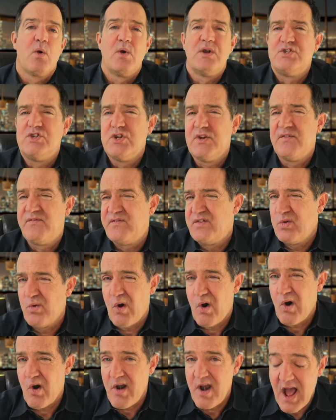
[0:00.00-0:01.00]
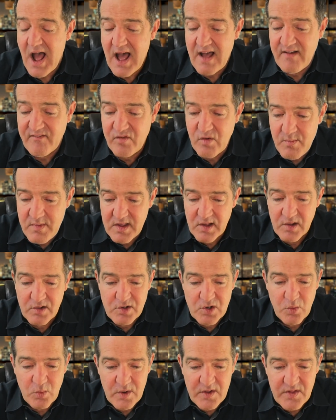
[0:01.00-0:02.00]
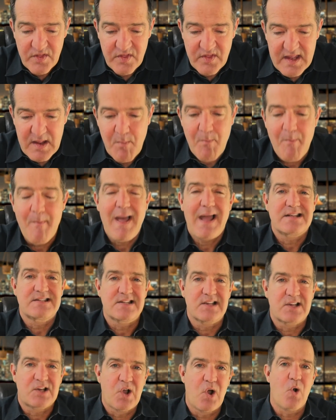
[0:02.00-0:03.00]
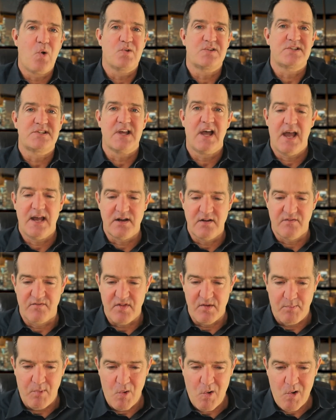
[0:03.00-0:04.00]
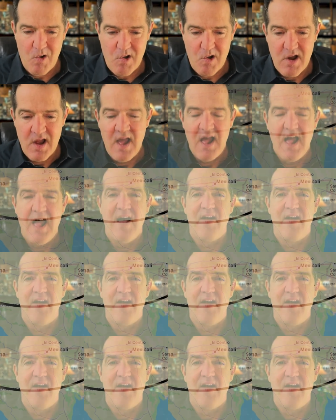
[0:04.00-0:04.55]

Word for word: Which, if you are not familiar with the Mexico side of the border,